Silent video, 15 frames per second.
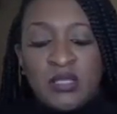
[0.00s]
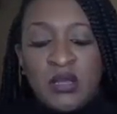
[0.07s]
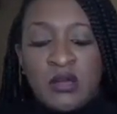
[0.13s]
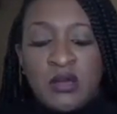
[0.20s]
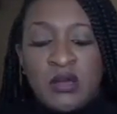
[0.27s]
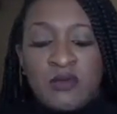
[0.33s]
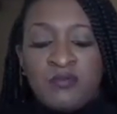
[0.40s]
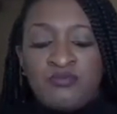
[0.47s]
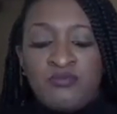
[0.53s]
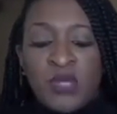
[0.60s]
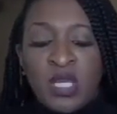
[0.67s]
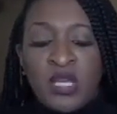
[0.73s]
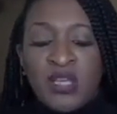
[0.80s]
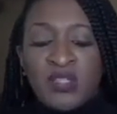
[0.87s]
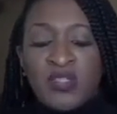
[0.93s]

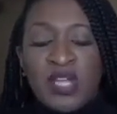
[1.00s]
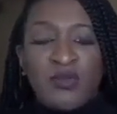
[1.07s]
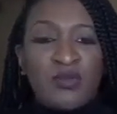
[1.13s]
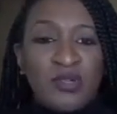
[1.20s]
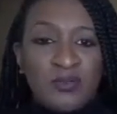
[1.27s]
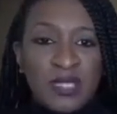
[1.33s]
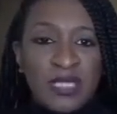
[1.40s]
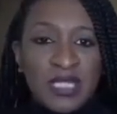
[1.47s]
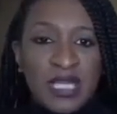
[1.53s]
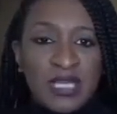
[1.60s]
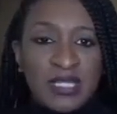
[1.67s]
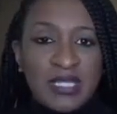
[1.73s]
So I wouldn't be saying